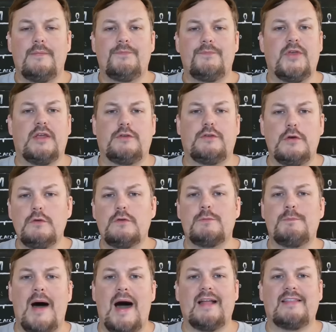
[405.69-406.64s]
you get two
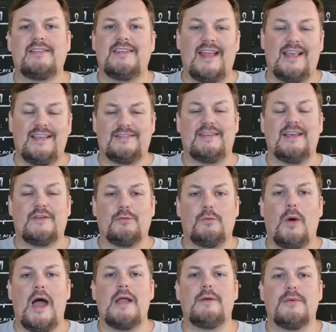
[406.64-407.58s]
spots in a 6
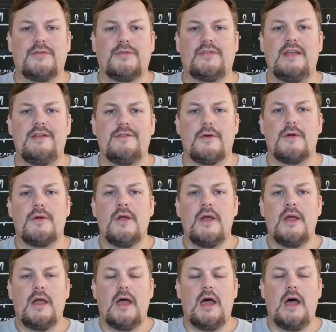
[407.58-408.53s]
wide receiver
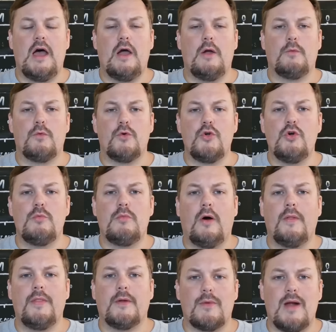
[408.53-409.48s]
room
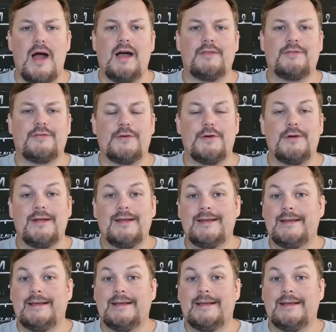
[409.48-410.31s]
on the roster,